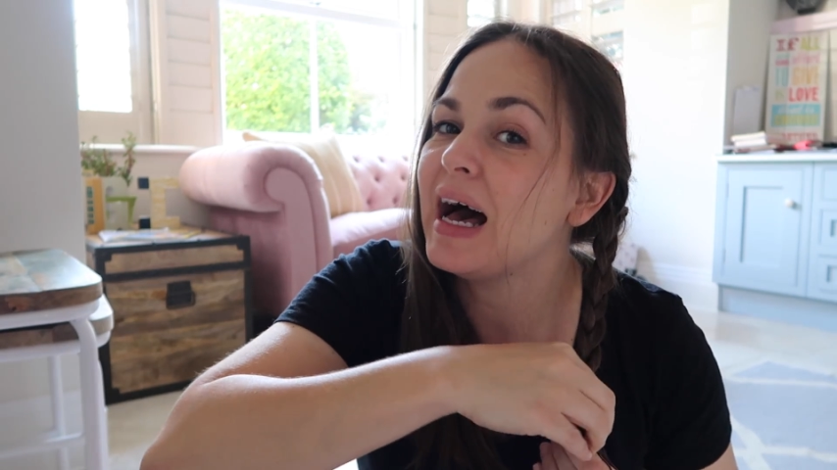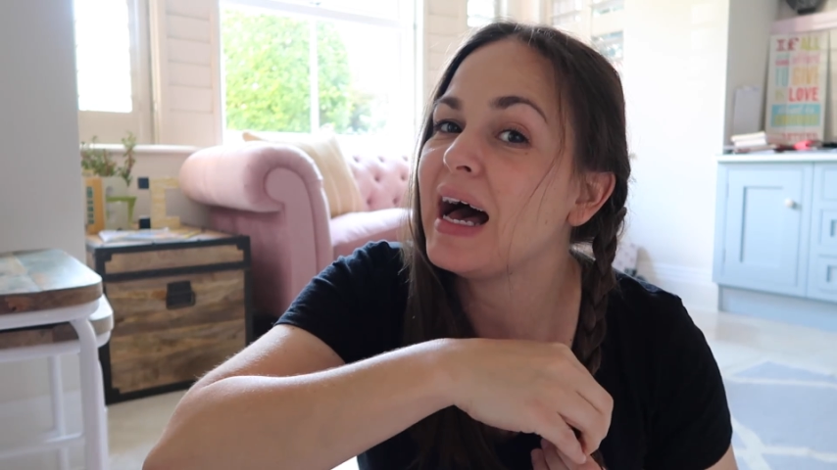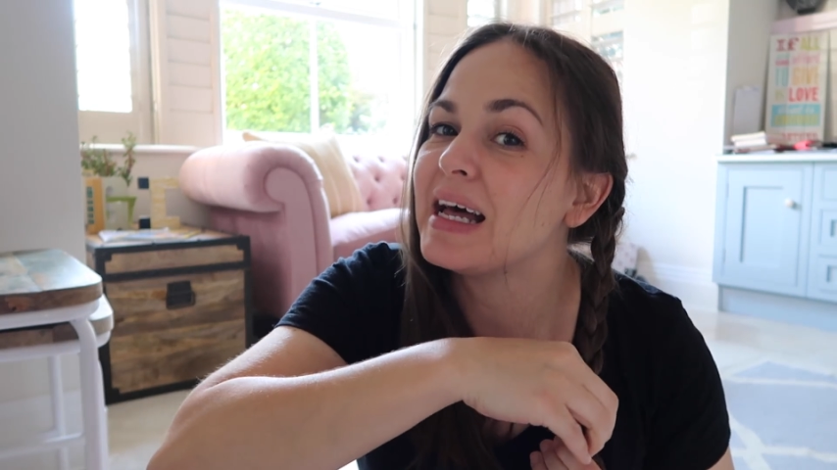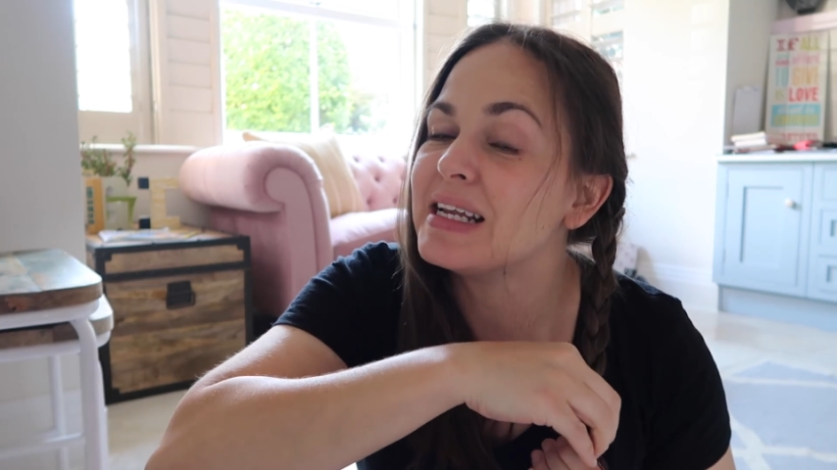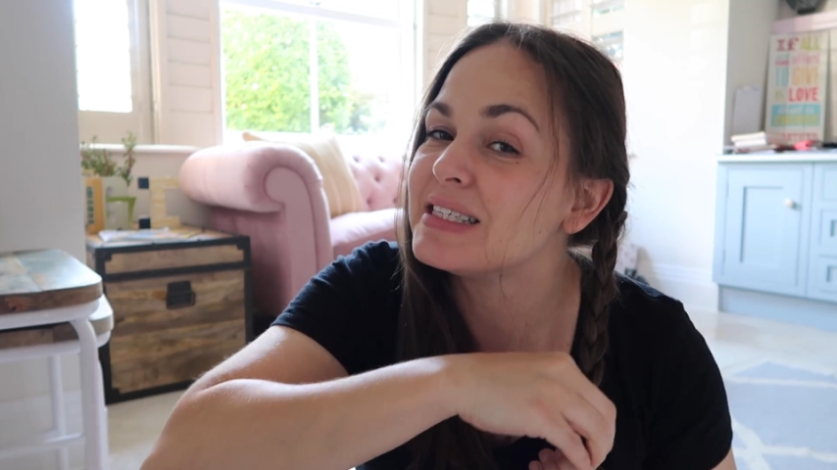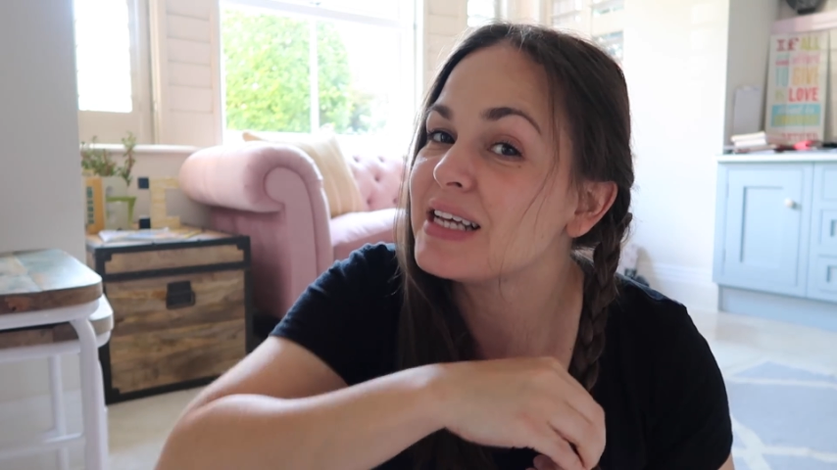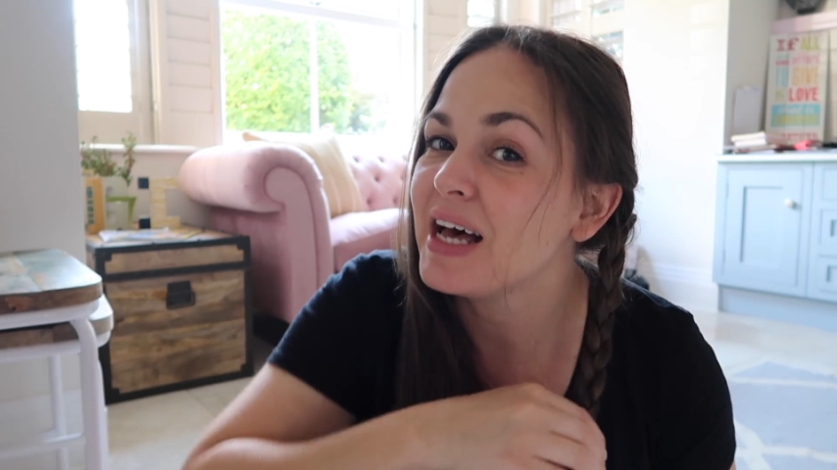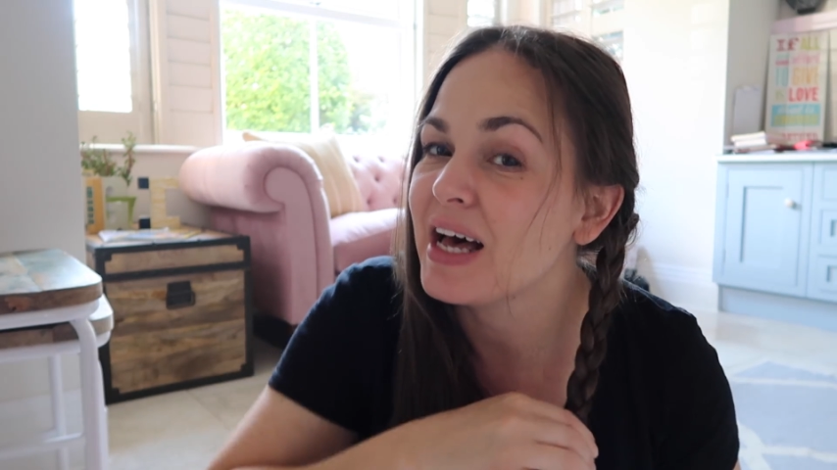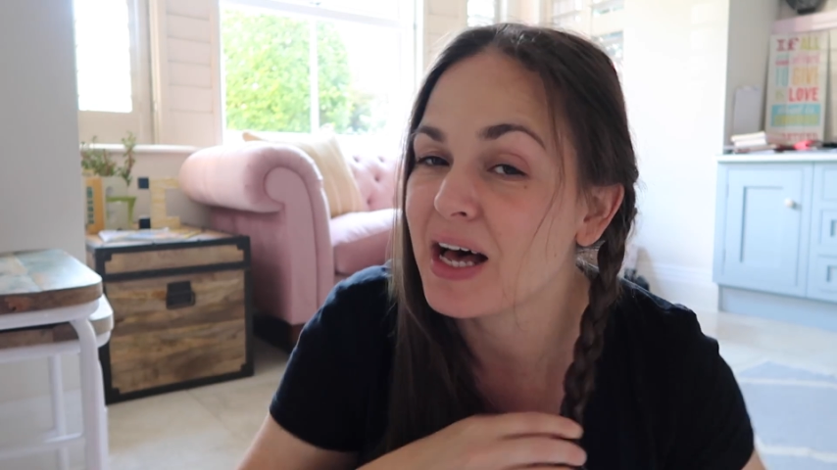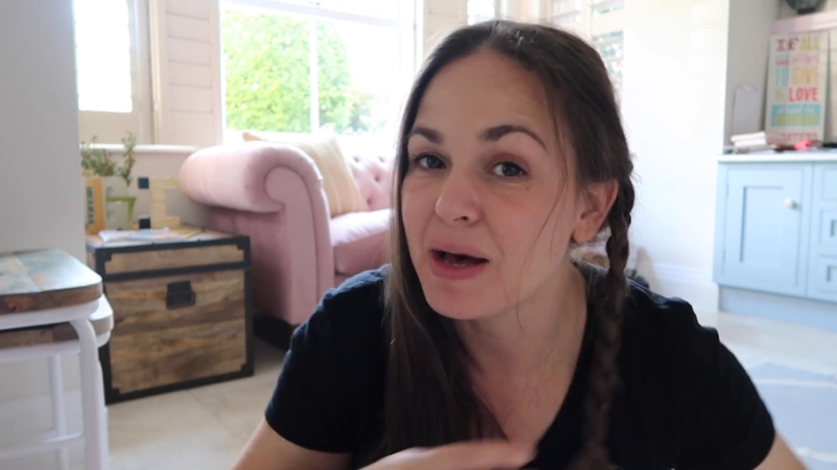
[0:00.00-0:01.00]
and
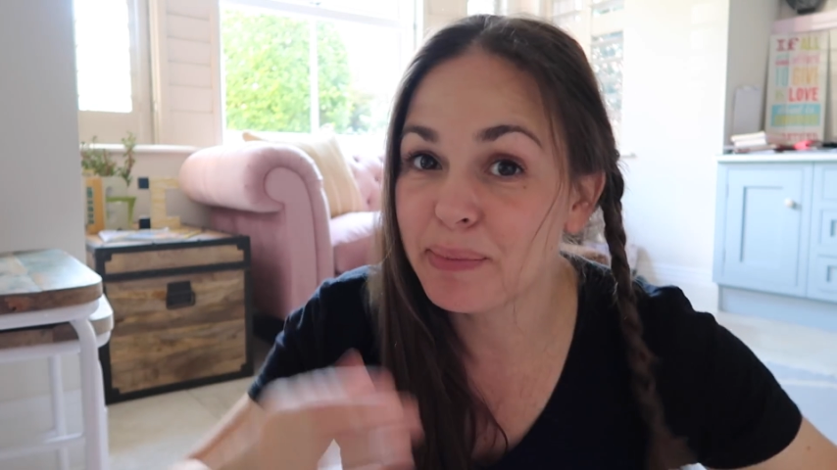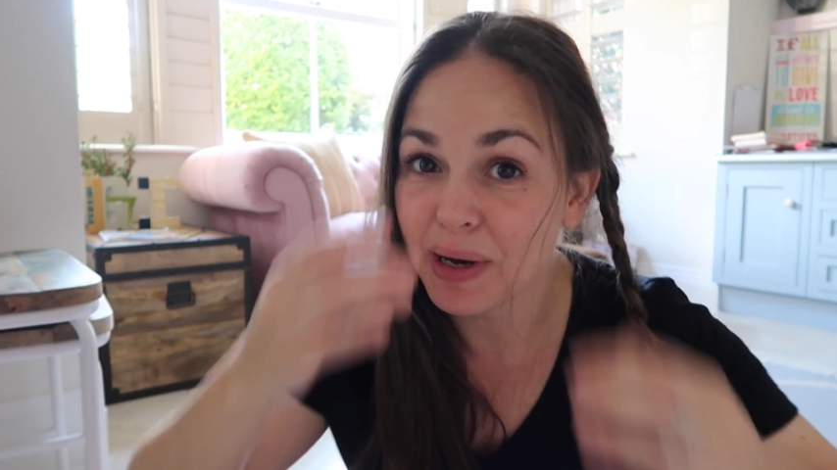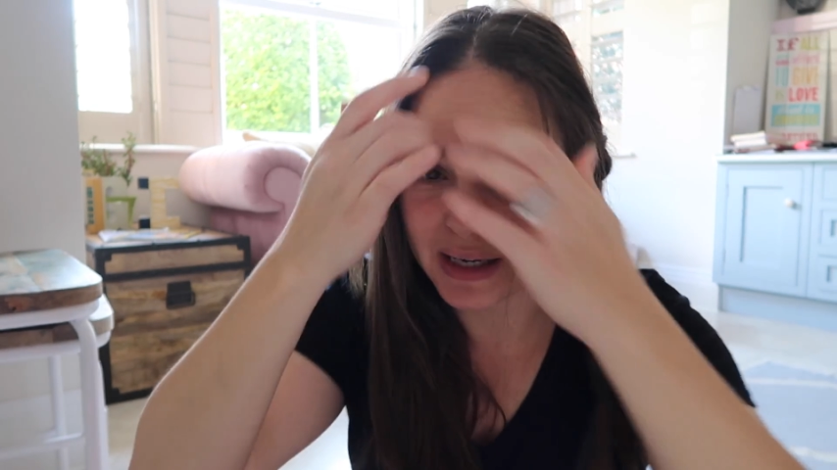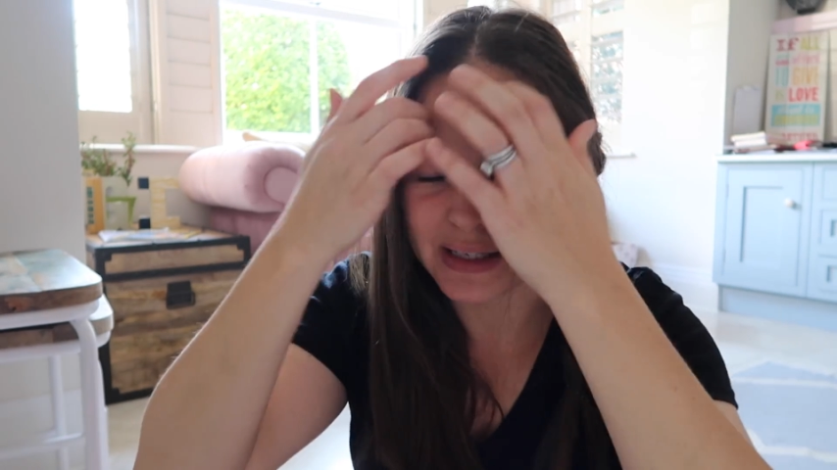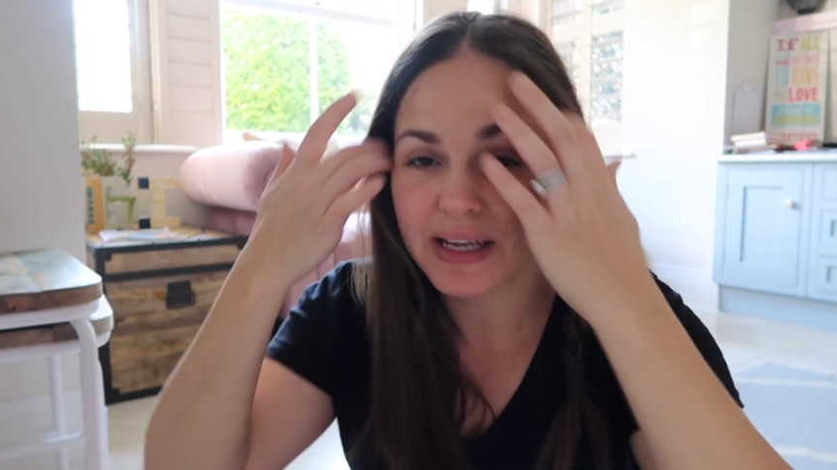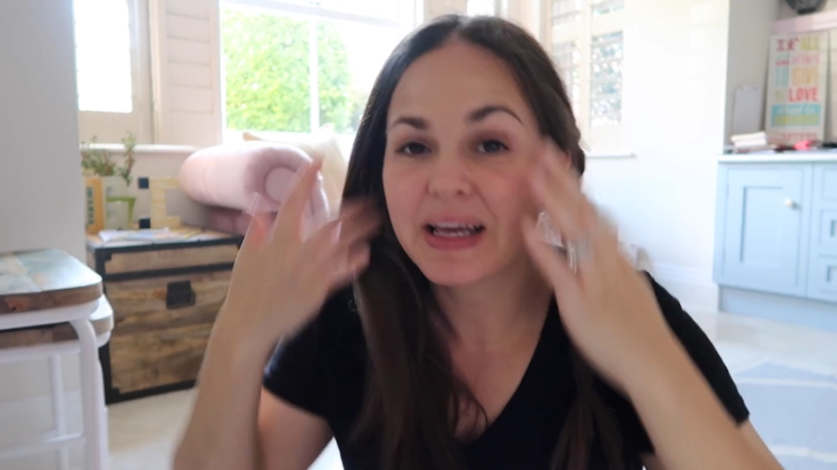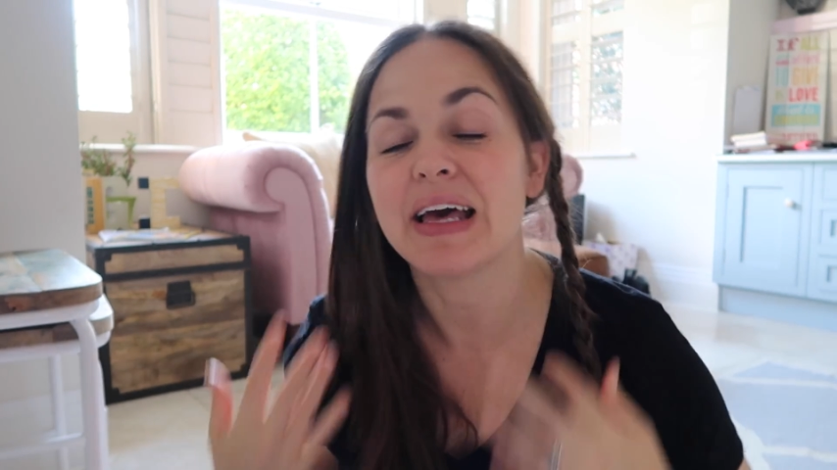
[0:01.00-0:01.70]
a bun